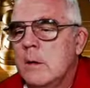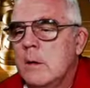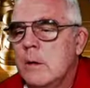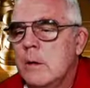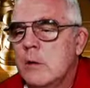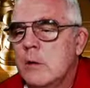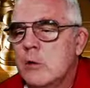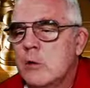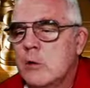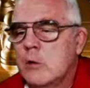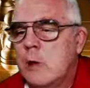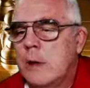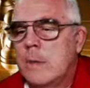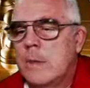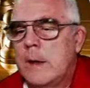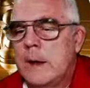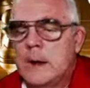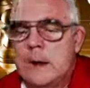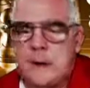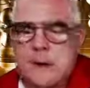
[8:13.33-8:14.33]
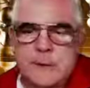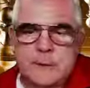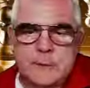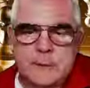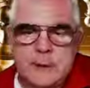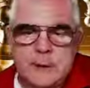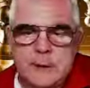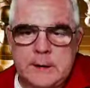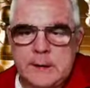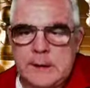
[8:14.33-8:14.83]
The drawback is
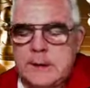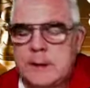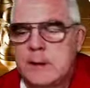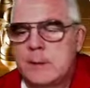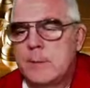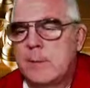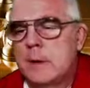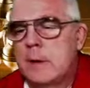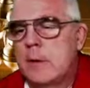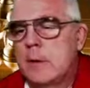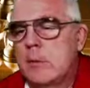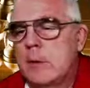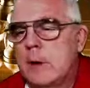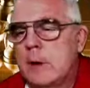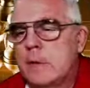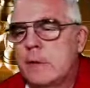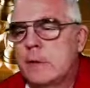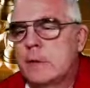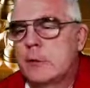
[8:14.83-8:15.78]
that it can be rather